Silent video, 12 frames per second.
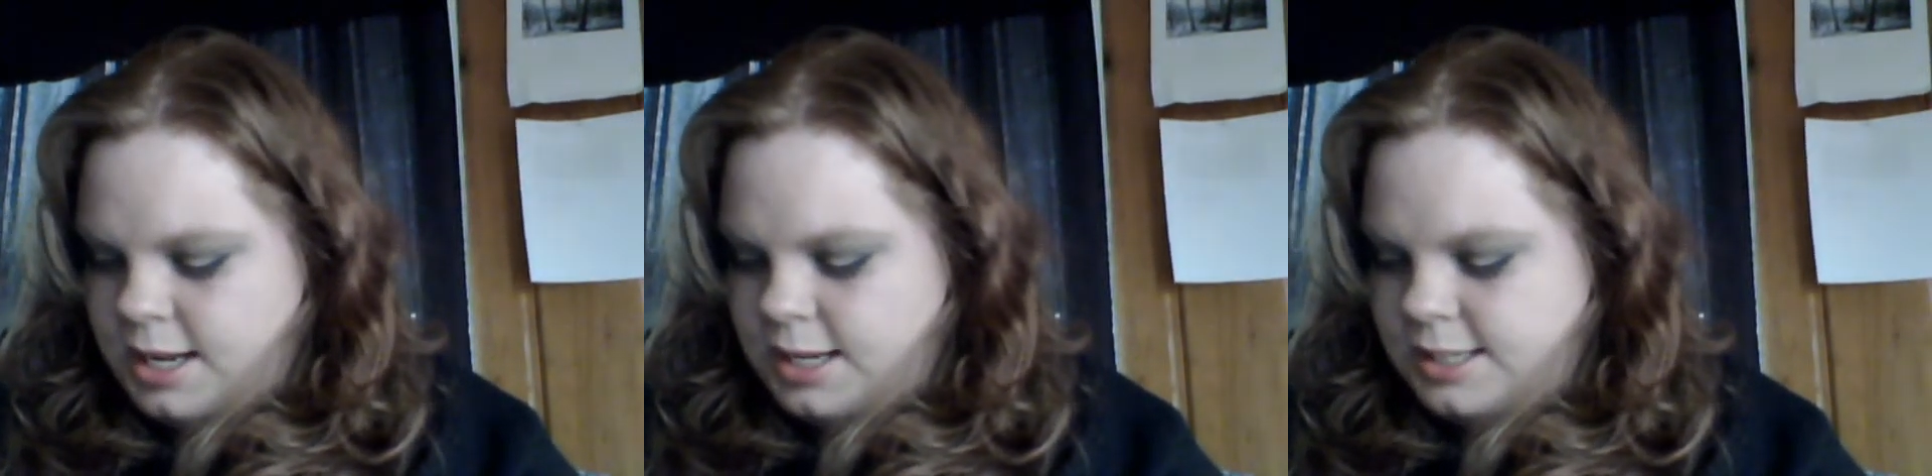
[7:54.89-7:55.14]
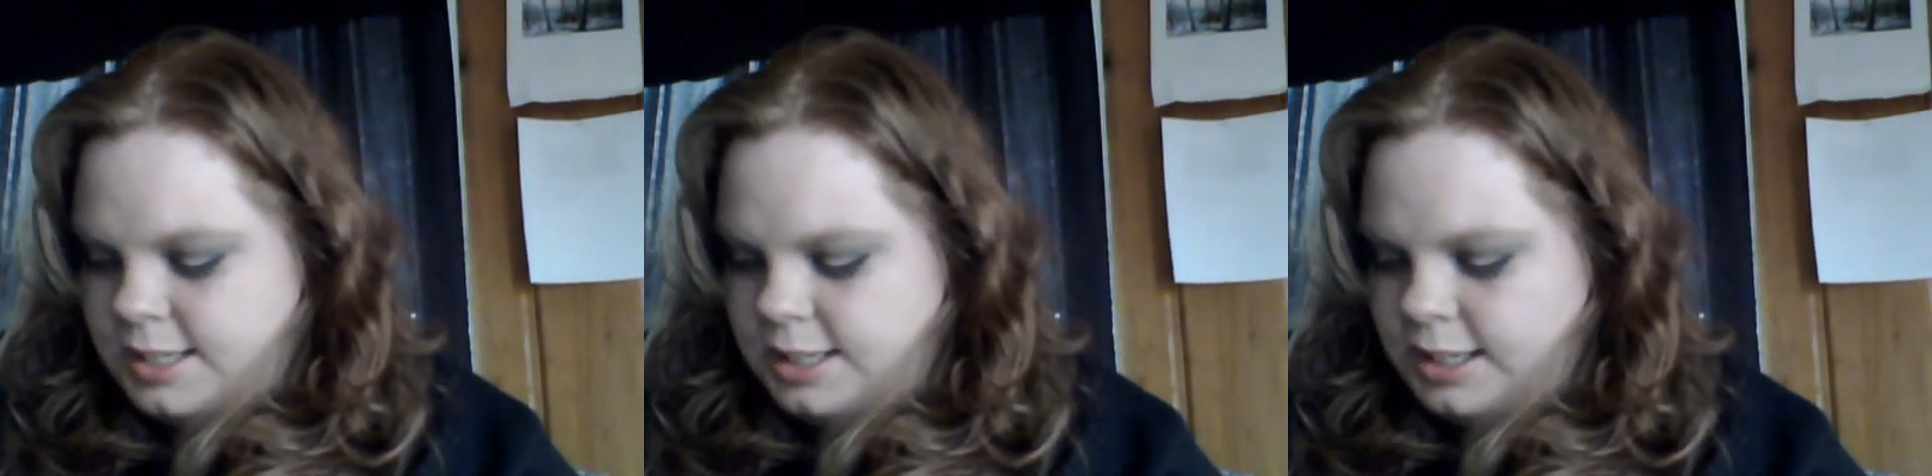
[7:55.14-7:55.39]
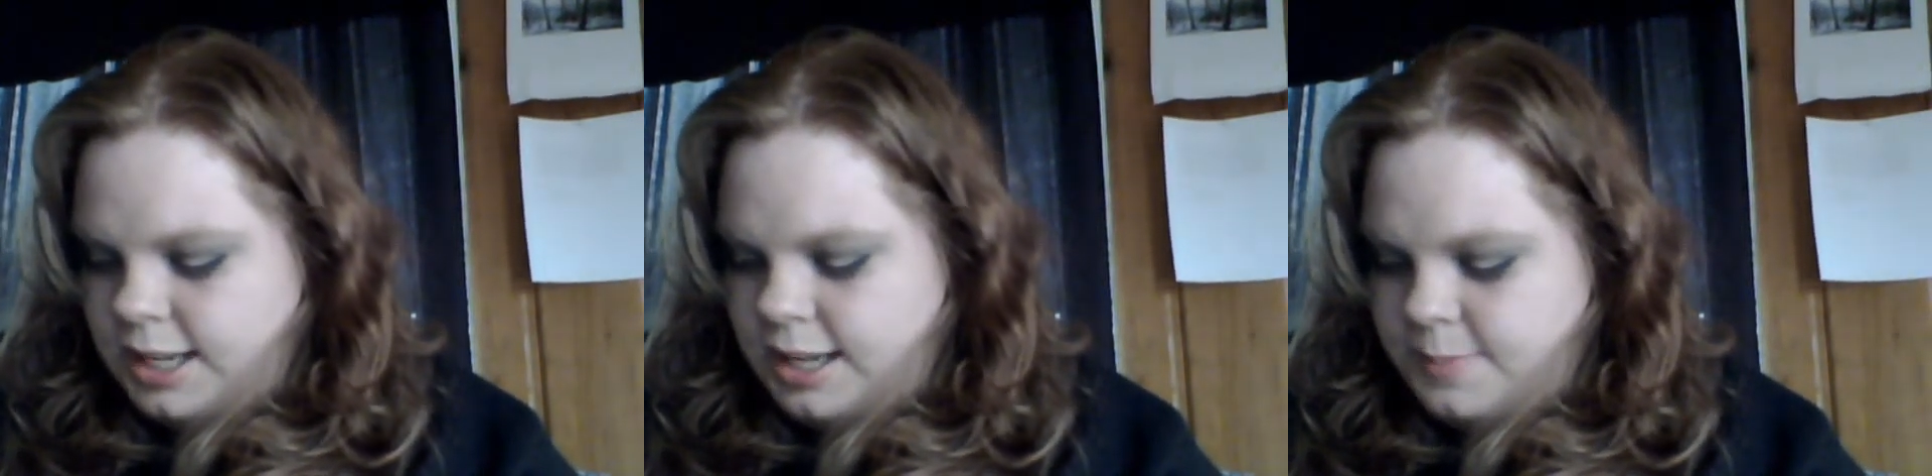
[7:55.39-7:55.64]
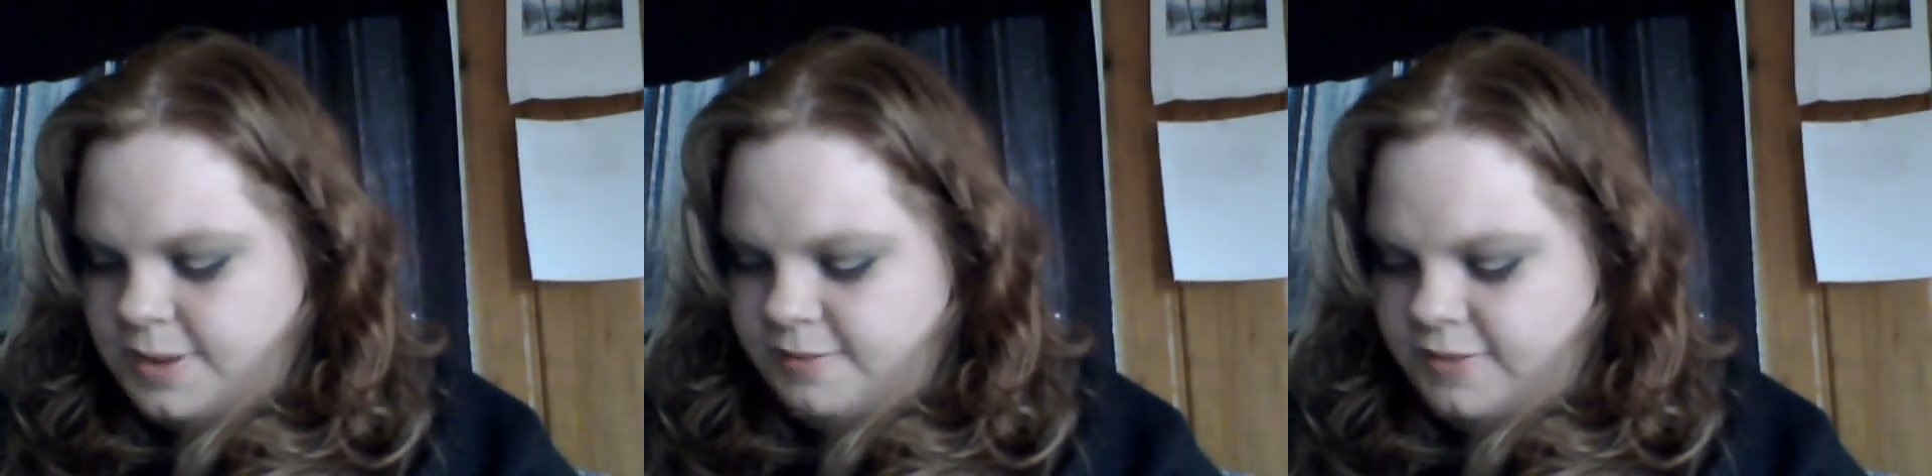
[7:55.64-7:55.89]
is that they
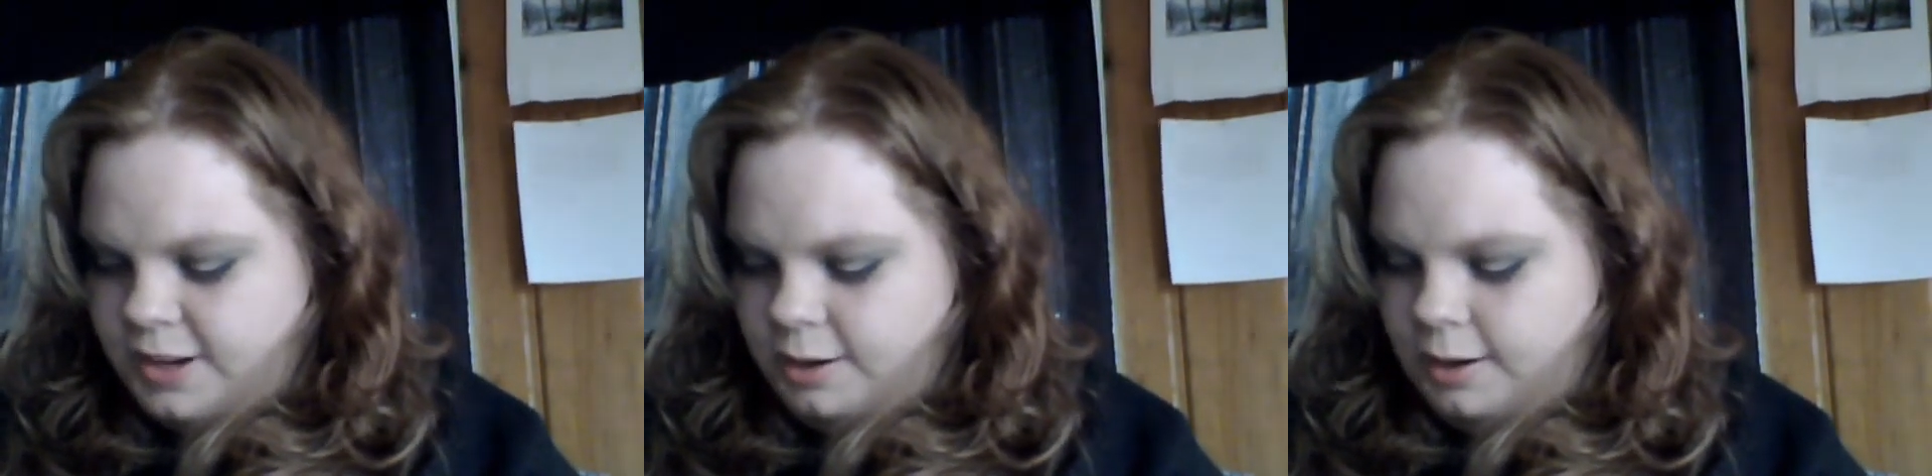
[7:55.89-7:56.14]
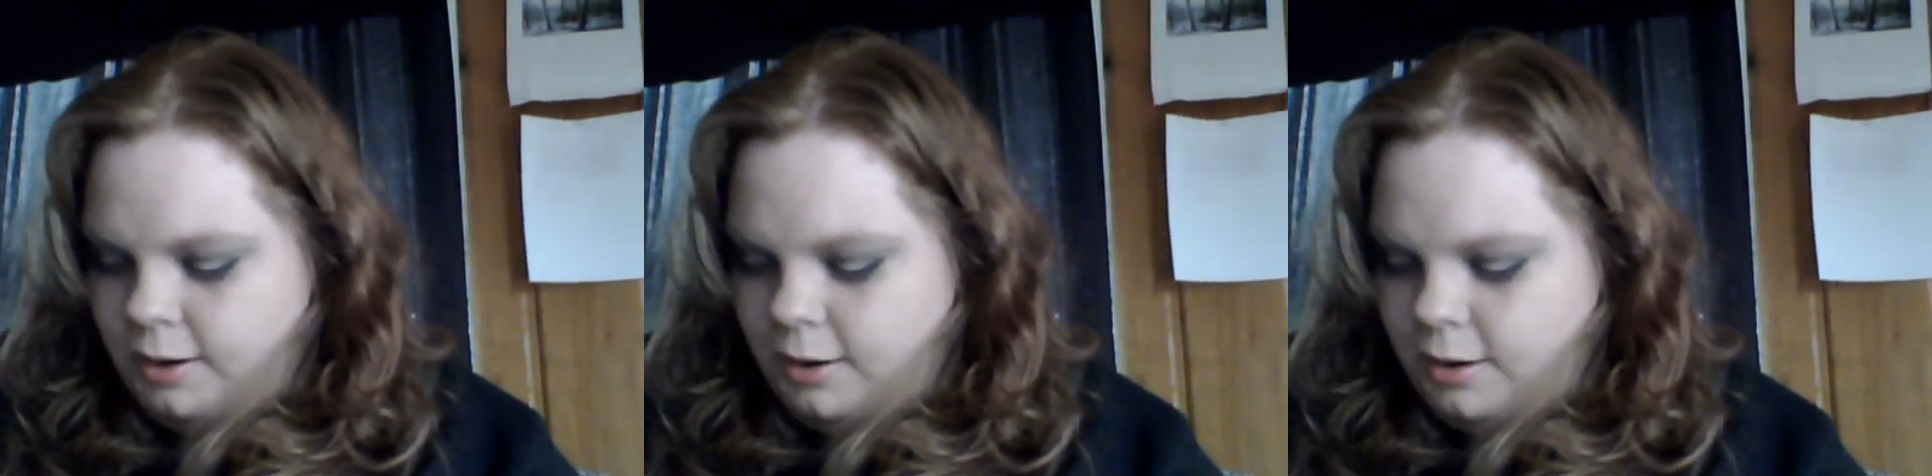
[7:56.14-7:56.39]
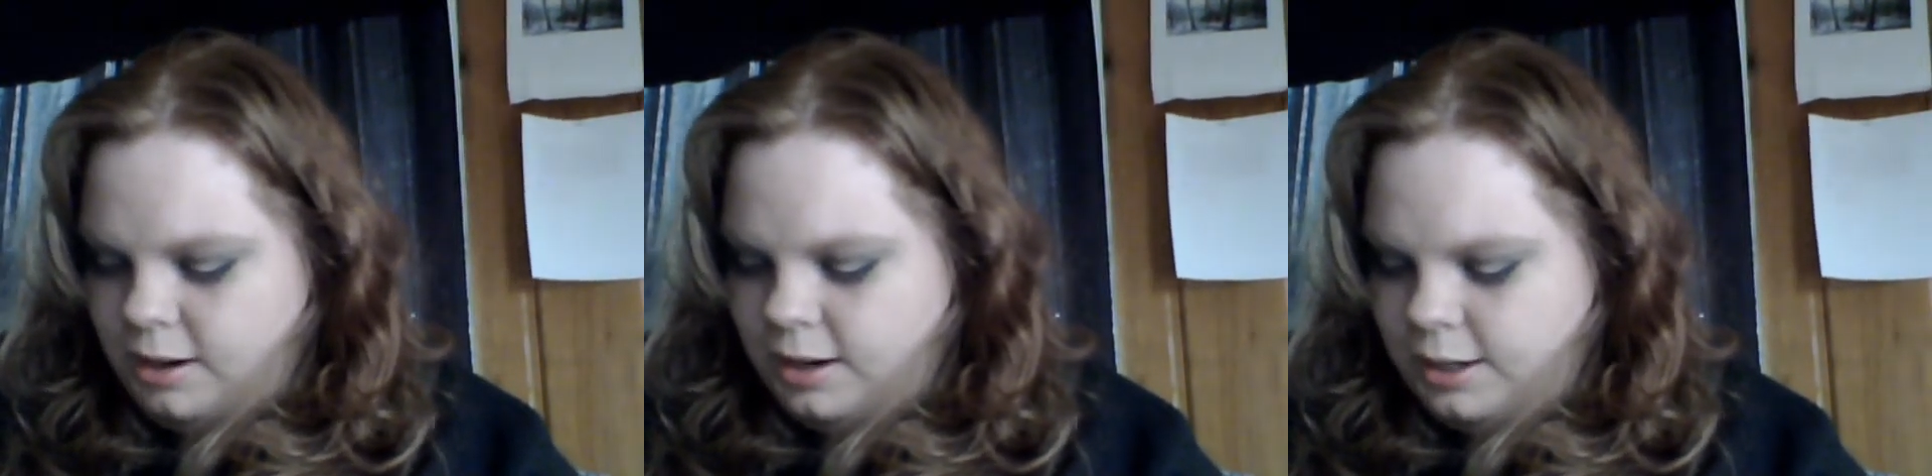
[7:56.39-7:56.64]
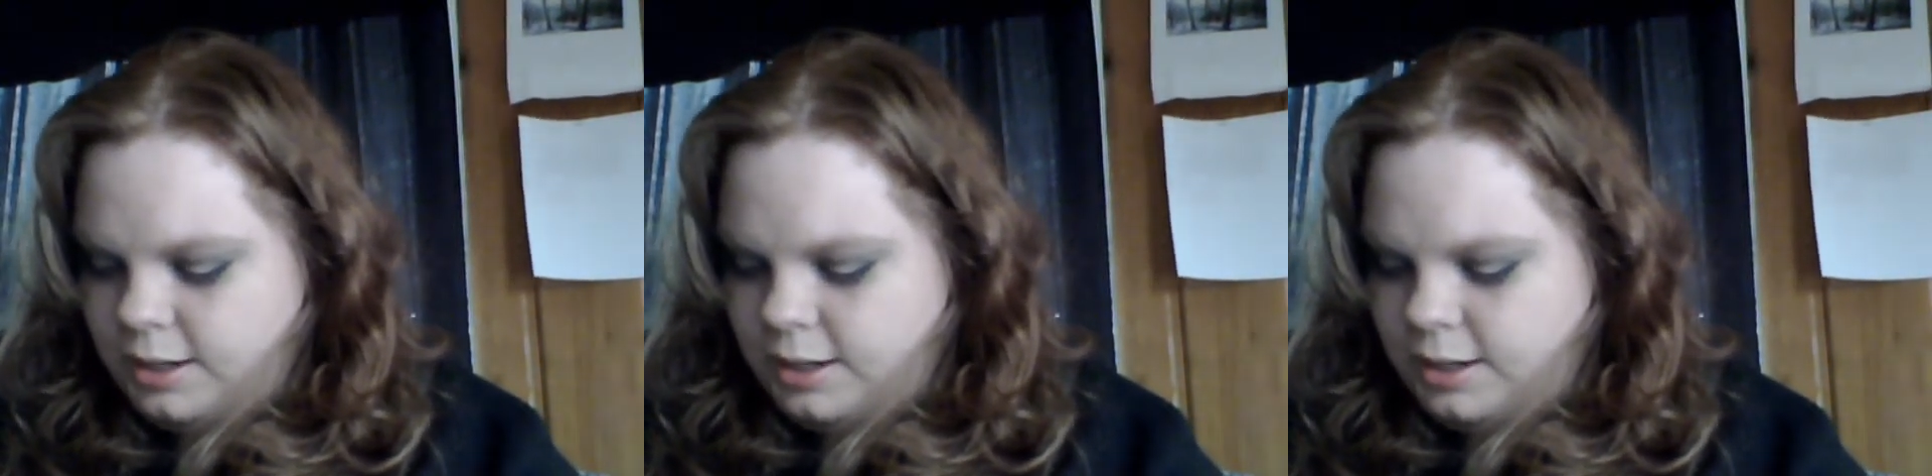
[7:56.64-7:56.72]
can be very hard